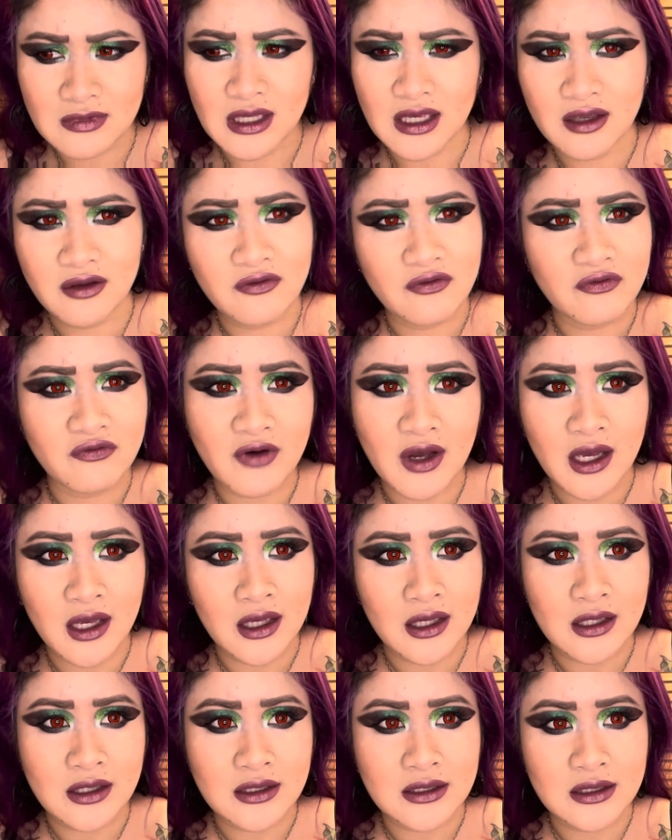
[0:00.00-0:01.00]
like
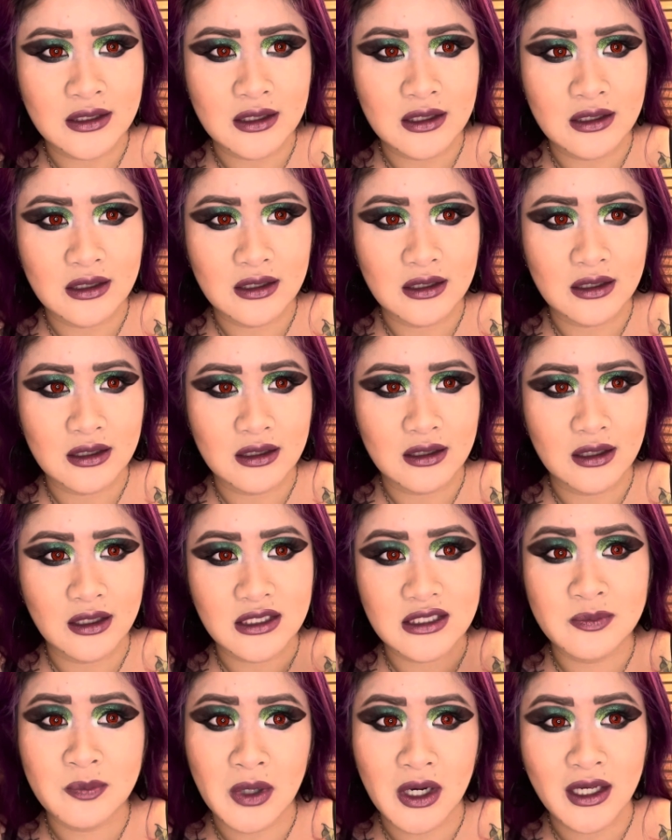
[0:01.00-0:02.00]
find
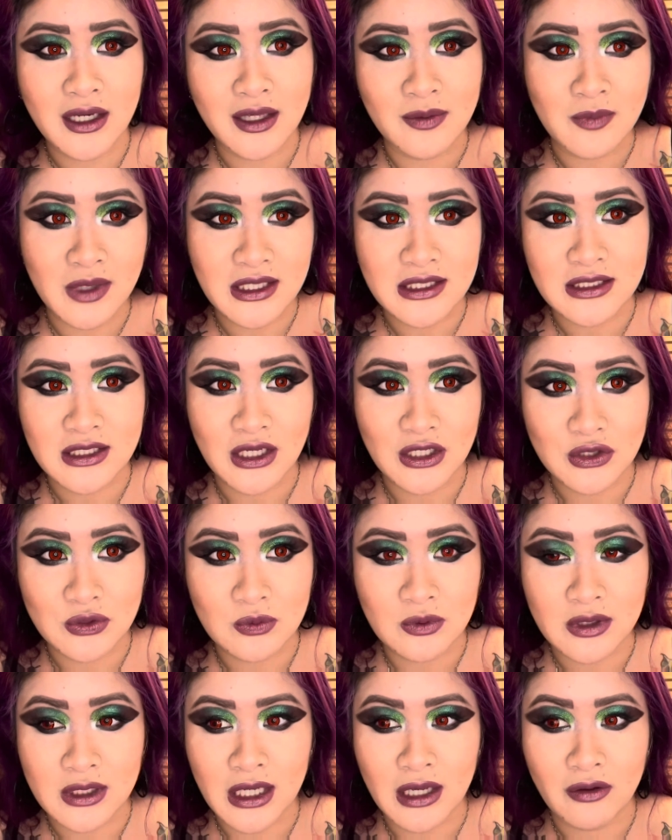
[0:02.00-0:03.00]
a spot in my
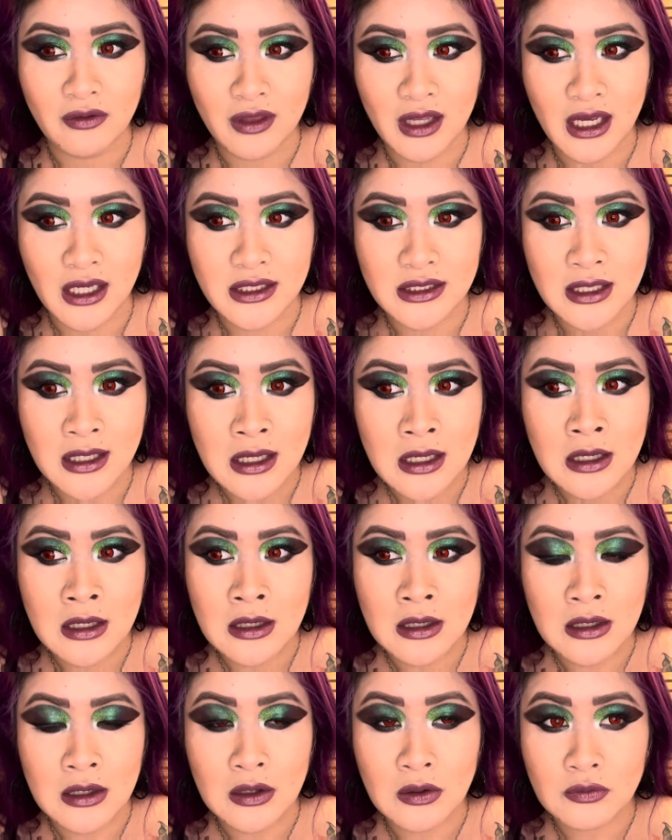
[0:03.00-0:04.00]
schedule now that
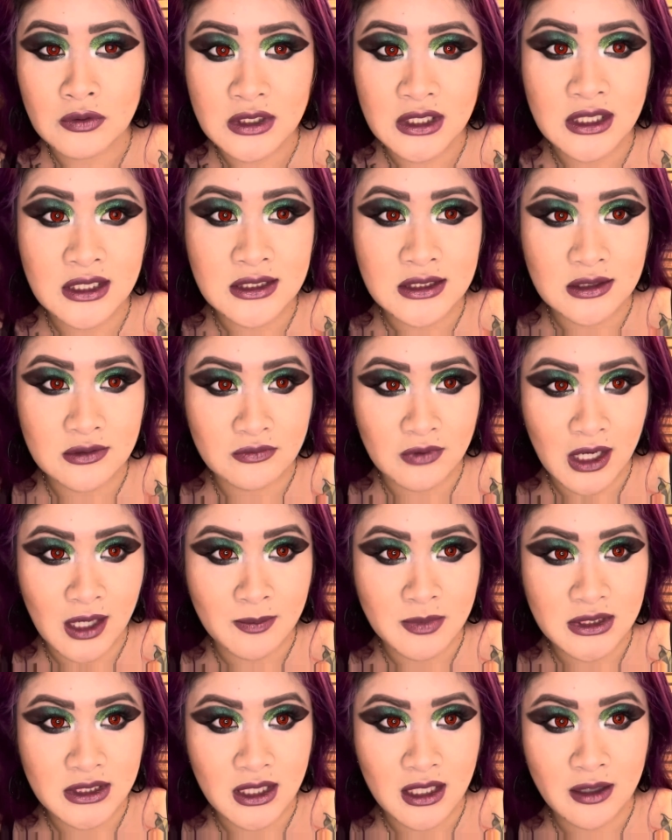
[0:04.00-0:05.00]
OT's
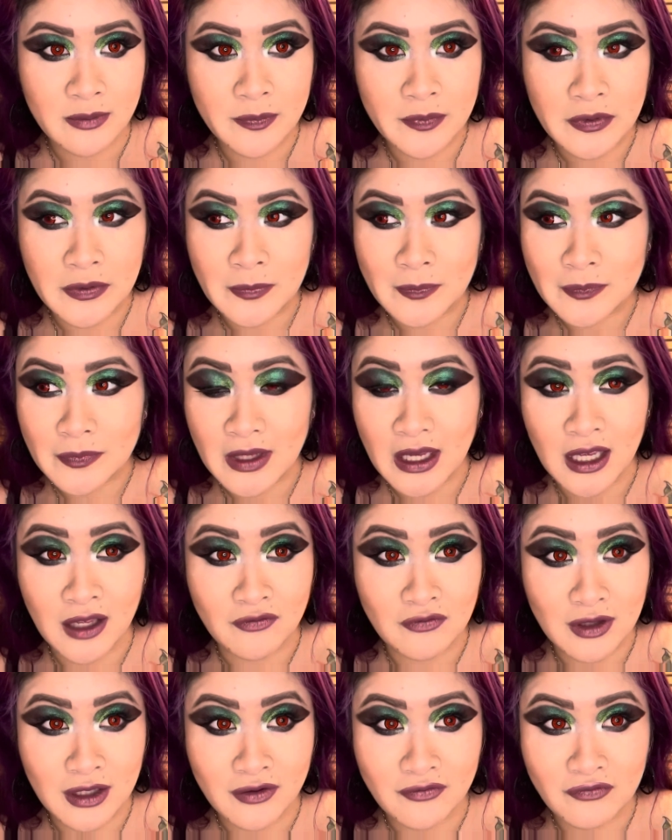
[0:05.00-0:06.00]
ramped up,
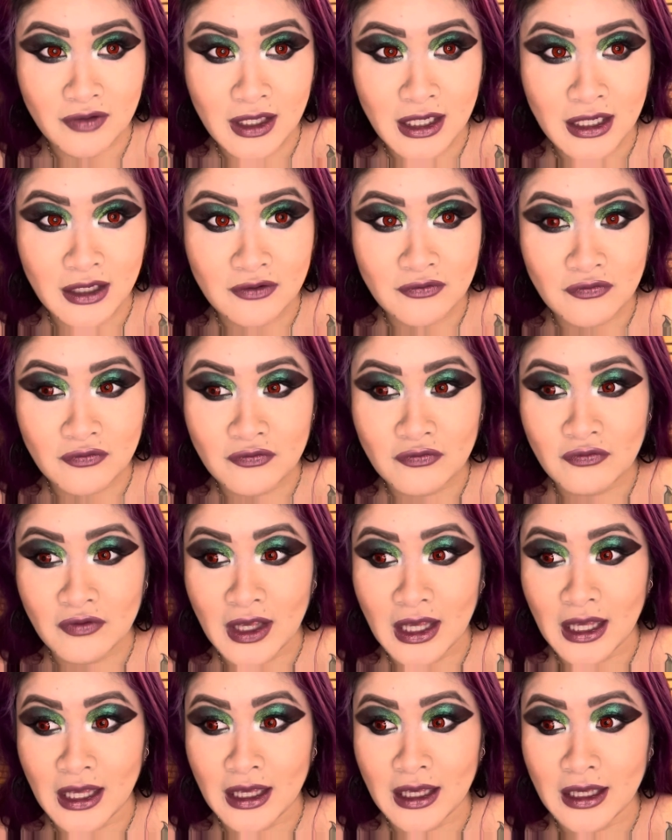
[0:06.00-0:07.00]
I have a love
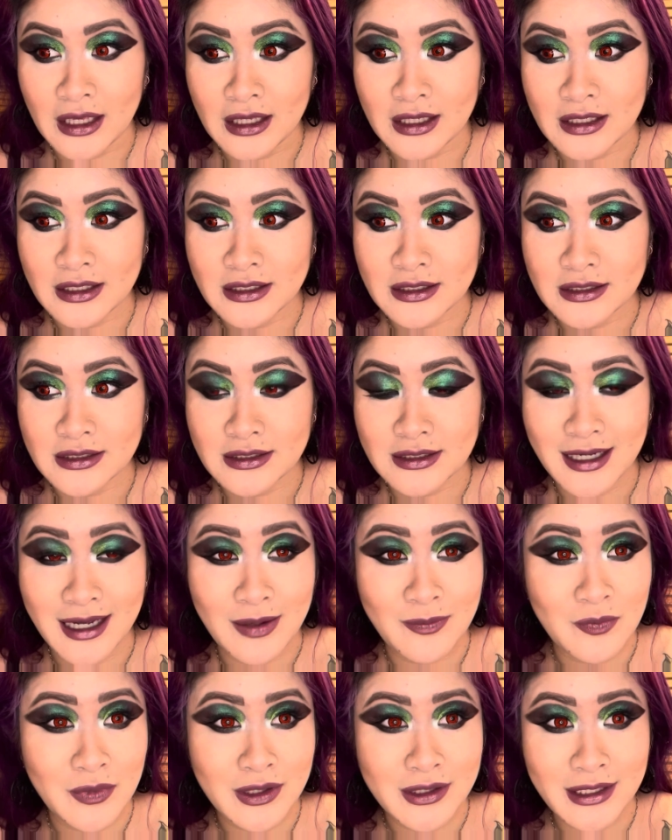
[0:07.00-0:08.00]
life, and
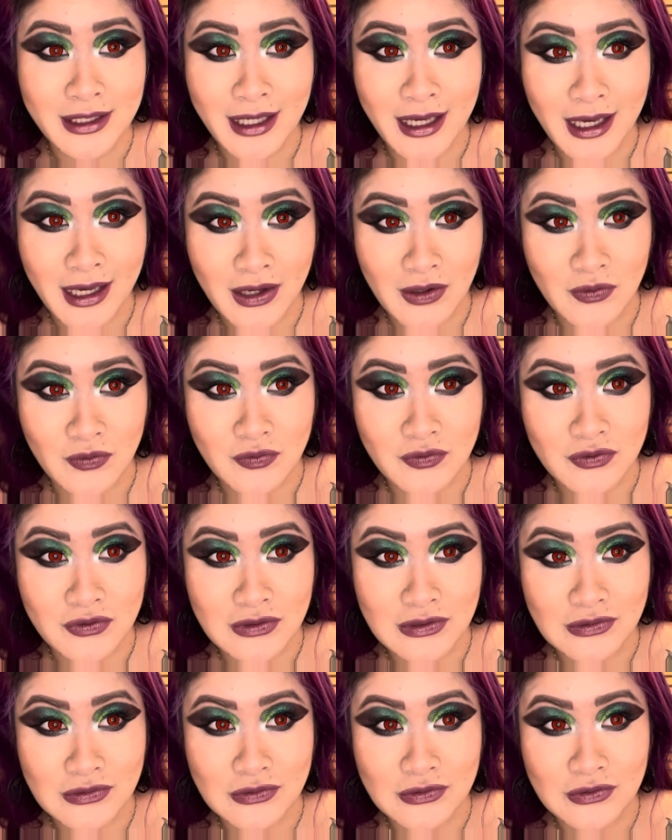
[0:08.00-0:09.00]
I'm building a
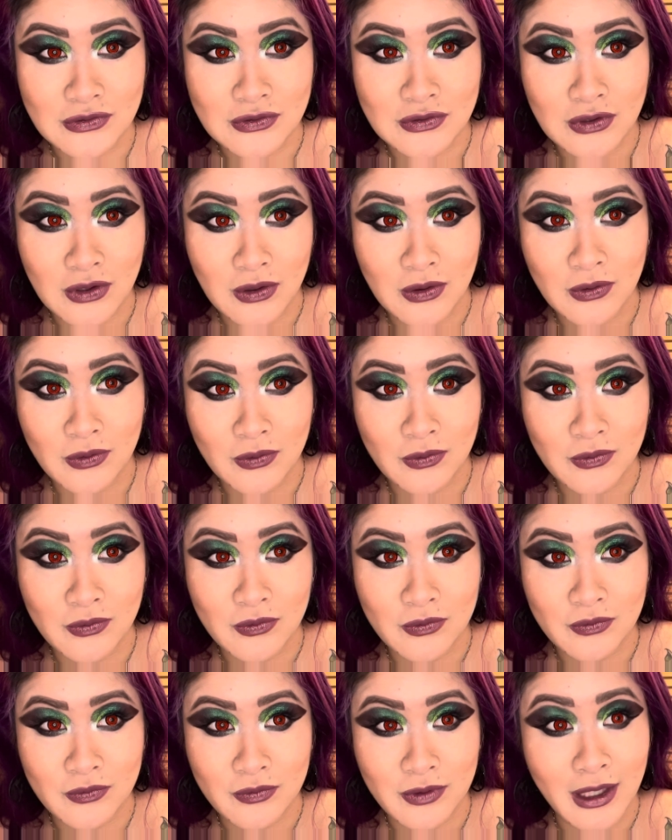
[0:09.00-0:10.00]
house.
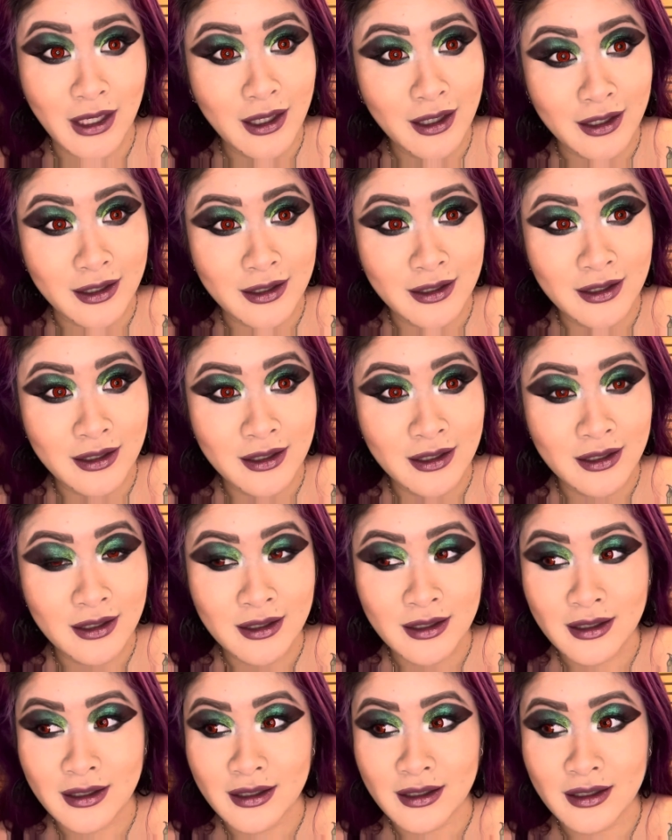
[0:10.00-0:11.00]
So yeah,
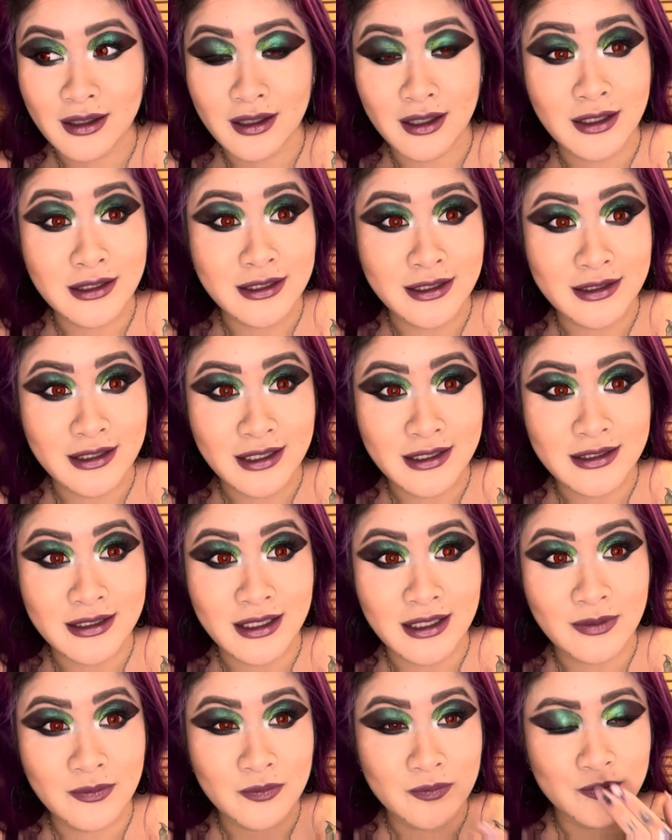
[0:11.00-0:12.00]
until
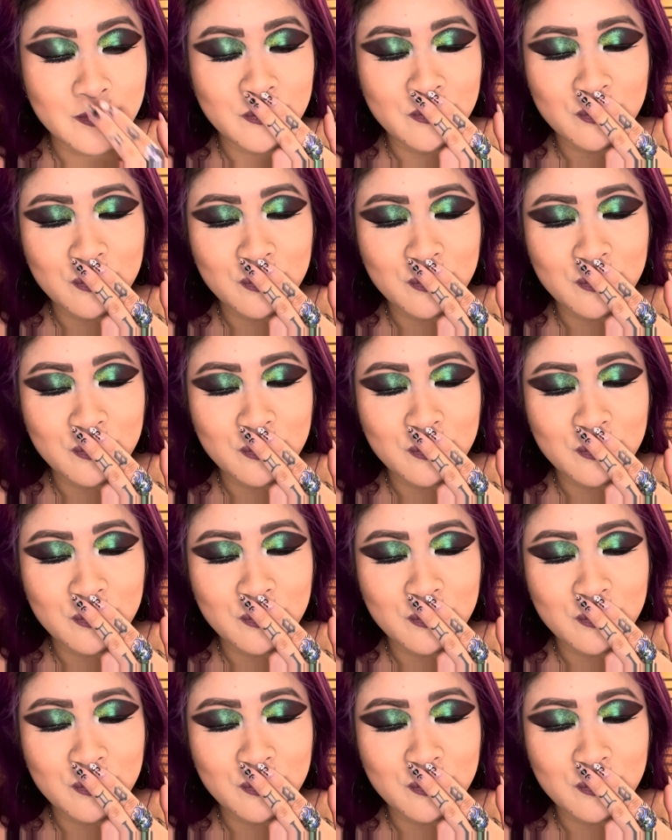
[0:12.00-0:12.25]
next time,